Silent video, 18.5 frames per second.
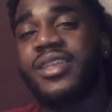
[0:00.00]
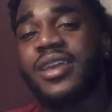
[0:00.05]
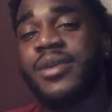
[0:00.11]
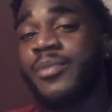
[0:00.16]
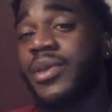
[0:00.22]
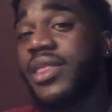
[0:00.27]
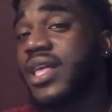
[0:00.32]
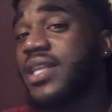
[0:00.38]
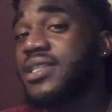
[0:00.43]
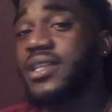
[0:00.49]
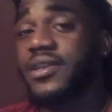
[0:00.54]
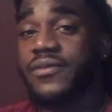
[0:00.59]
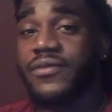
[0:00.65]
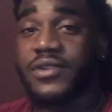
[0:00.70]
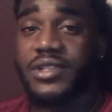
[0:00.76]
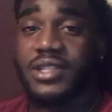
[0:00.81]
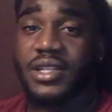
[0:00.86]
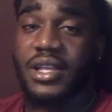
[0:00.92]
But that's it
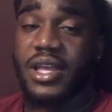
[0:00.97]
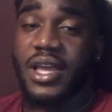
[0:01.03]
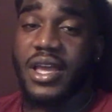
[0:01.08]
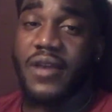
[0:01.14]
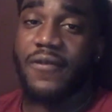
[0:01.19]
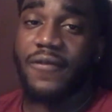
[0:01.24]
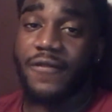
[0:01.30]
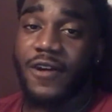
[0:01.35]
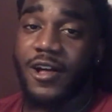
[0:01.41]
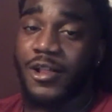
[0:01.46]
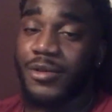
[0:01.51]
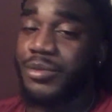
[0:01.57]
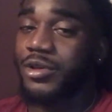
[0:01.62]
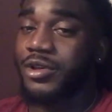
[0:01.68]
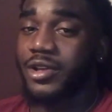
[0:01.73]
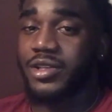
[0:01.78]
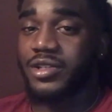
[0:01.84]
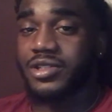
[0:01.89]
for today. Follow me
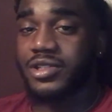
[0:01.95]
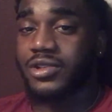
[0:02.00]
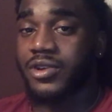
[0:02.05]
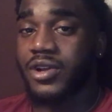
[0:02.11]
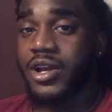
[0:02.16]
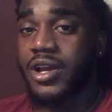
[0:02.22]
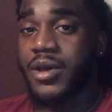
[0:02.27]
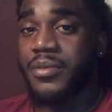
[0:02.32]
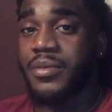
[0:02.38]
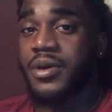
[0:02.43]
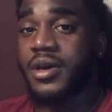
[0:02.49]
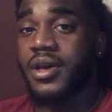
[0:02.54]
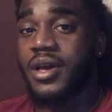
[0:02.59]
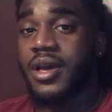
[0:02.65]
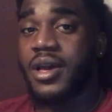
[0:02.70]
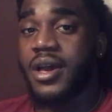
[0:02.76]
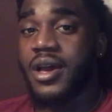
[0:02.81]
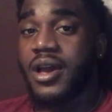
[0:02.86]
on Instagram.
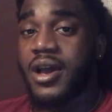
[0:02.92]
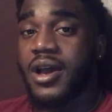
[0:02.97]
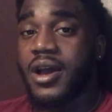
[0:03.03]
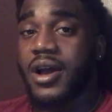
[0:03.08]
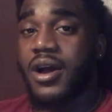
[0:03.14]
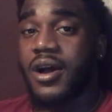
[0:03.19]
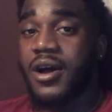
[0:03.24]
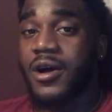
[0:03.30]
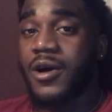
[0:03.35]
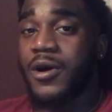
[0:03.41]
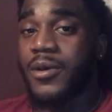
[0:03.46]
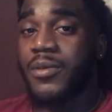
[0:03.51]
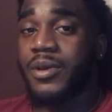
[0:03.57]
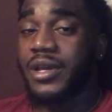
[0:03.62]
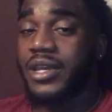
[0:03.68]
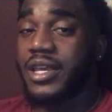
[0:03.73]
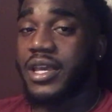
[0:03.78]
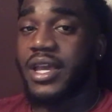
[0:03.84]

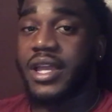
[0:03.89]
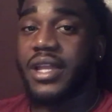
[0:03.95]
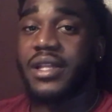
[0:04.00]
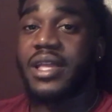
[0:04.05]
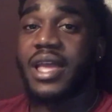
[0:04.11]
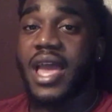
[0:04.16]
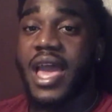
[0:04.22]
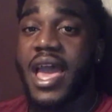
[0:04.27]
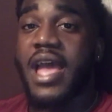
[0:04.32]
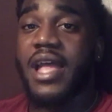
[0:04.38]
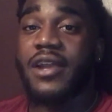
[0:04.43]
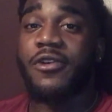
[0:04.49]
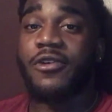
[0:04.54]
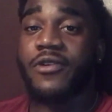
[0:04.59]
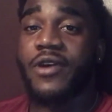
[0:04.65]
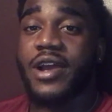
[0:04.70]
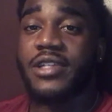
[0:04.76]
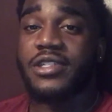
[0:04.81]
Again, at
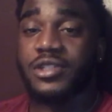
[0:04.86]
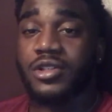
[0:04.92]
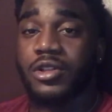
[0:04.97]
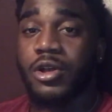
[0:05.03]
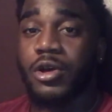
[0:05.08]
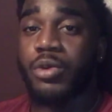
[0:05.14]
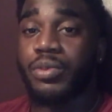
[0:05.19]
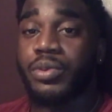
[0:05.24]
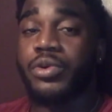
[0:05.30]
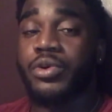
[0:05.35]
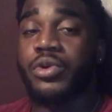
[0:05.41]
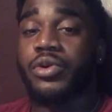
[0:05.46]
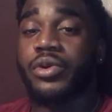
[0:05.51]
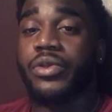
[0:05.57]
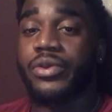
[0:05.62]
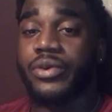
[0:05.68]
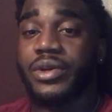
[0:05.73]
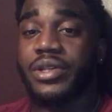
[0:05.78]
Christ Global
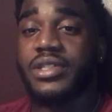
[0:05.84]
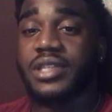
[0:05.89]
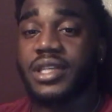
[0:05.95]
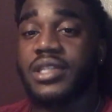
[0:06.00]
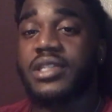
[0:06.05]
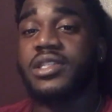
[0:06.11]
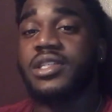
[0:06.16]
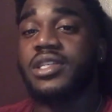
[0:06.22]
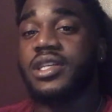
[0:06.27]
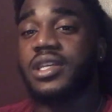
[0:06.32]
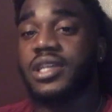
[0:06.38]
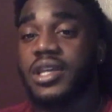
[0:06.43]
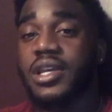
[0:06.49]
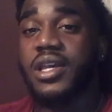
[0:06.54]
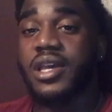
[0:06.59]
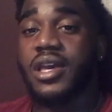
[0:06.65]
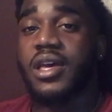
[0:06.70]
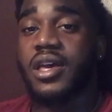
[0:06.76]
360.
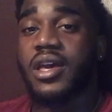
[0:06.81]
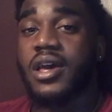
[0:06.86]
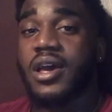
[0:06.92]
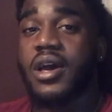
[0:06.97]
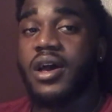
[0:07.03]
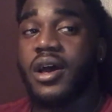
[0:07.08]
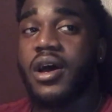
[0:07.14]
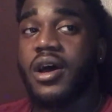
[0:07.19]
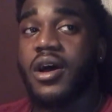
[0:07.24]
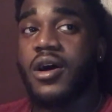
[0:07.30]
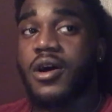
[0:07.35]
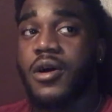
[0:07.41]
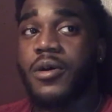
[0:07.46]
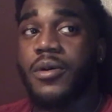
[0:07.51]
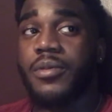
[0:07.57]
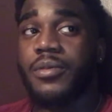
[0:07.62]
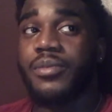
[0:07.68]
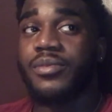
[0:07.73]

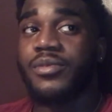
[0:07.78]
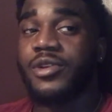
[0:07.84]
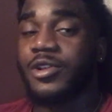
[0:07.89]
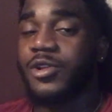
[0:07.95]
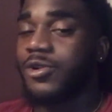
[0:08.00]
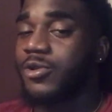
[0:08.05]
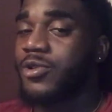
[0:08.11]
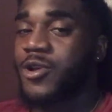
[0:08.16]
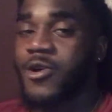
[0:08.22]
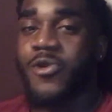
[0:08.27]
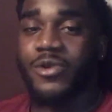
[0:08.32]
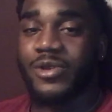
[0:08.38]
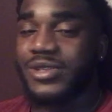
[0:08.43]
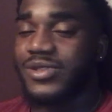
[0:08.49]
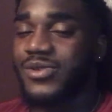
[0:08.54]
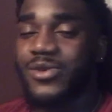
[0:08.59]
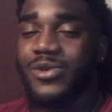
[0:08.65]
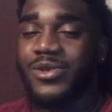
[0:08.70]
No,
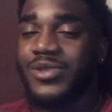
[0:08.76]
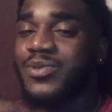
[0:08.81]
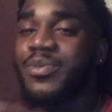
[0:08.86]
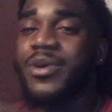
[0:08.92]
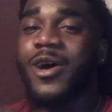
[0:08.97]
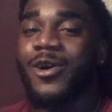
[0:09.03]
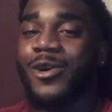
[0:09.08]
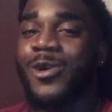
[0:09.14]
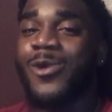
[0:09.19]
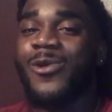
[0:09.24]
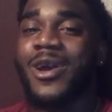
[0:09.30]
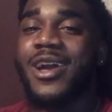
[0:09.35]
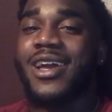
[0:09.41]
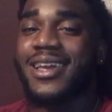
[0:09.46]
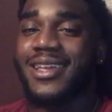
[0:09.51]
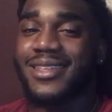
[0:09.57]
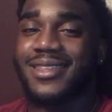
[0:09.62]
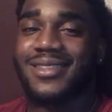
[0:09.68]
spelled
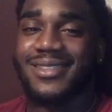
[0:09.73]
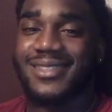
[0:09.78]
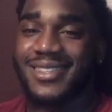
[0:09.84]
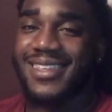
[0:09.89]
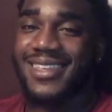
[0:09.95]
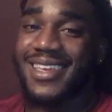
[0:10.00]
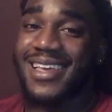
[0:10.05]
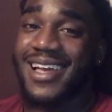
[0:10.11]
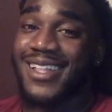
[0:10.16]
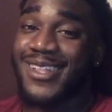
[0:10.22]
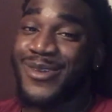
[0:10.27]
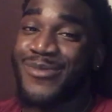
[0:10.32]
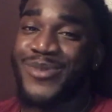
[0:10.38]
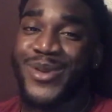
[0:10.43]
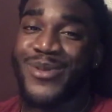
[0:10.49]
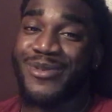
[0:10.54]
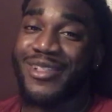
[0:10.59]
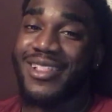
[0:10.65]
correct. I know
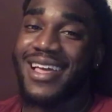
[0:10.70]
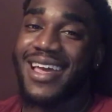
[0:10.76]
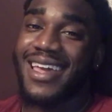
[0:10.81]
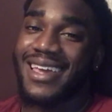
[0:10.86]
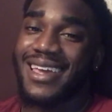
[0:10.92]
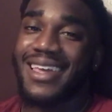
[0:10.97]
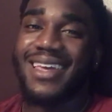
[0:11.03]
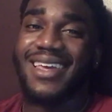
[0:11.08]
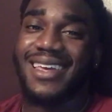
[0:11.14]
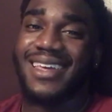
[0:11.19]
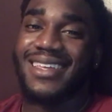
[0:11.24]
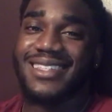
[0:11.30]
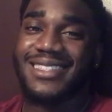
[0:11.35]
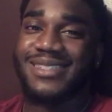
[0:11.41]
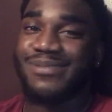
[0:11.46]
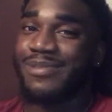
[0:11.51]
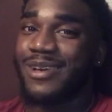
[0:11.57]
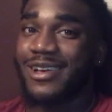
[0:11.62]
people like
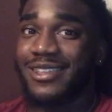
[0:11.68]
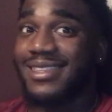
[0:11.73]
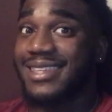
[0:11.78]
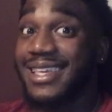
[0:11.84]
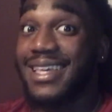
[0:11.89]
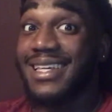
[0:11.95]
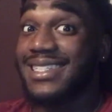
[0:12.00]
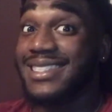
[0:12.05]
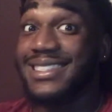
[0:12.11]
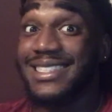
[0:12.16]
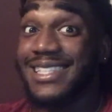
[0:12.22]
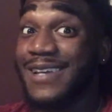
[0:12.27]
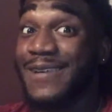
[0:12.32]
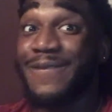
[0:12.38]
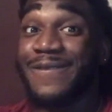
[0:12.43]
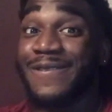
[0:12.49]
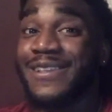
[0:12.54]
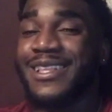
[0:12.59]
spell things
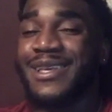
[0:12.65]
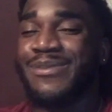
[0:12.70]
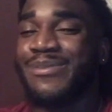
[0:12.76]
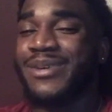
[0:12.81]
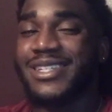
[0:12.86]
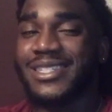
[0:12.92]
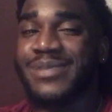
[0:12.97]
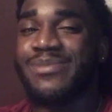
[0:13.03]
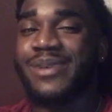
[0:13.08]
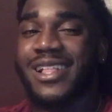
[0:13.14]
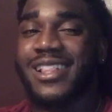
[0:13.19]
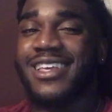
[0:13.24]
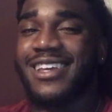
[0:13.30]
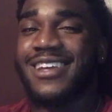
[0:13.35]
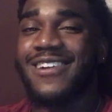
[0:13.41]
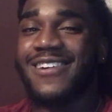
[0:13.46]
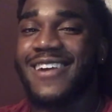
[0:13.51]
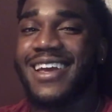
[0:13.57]
differently, but spell it
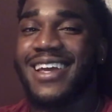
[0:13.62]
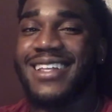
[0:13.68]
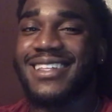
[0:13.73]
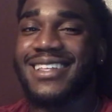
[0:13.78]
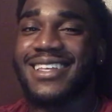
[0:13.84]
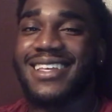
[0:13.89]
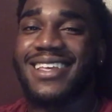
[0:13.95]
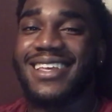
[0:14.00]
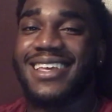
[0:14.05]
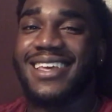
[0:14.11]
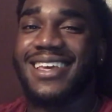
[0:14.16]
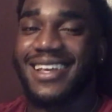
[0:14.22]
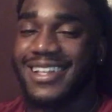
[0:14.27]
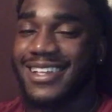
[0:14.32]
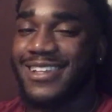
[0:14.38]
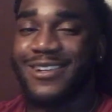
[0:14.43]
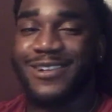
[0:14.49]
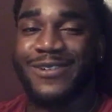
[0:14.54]
correct,
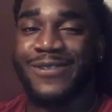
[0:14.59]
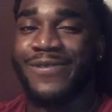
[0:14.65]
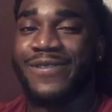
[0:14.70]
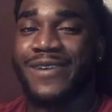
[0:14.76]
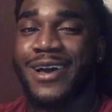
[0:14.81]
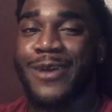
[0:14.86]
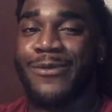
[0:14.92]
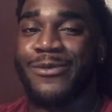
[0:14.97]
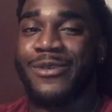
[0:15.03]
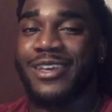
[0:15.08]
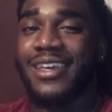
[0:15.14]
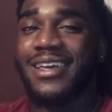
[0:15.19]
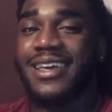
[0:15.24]
and you're gonna find me.